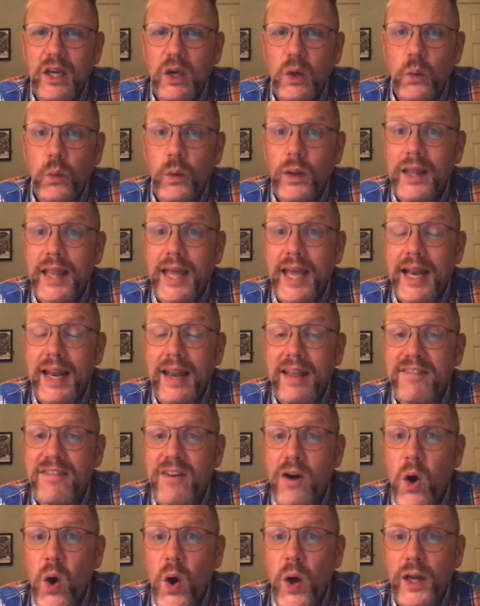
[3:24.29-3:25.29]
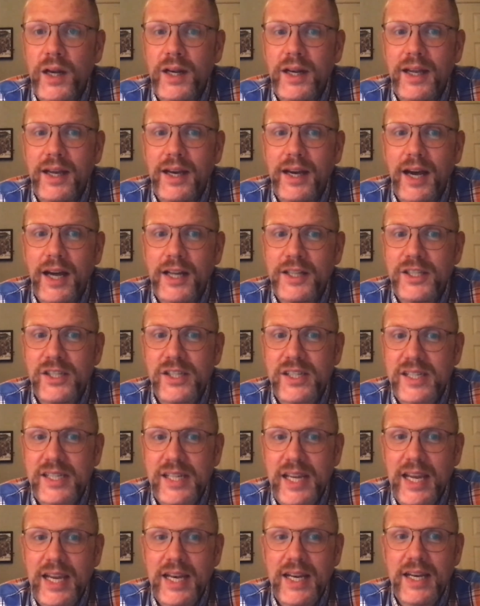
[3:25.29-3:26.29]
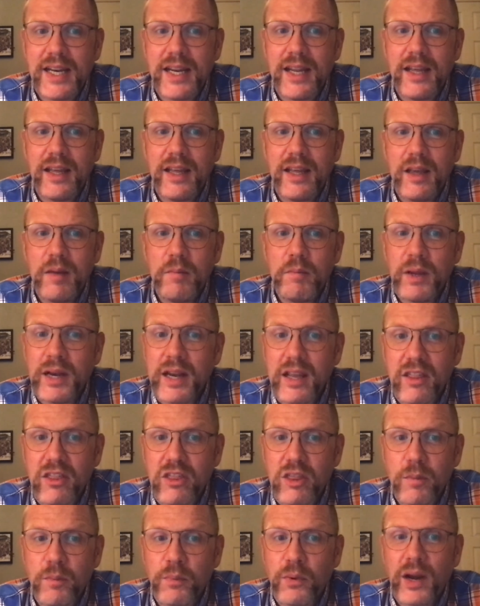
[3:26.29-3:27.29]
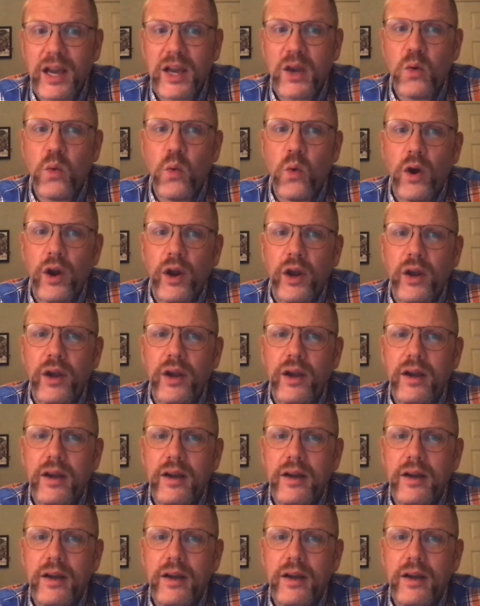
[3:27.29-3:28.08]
Will they live on, unseen, beneath the brickwork,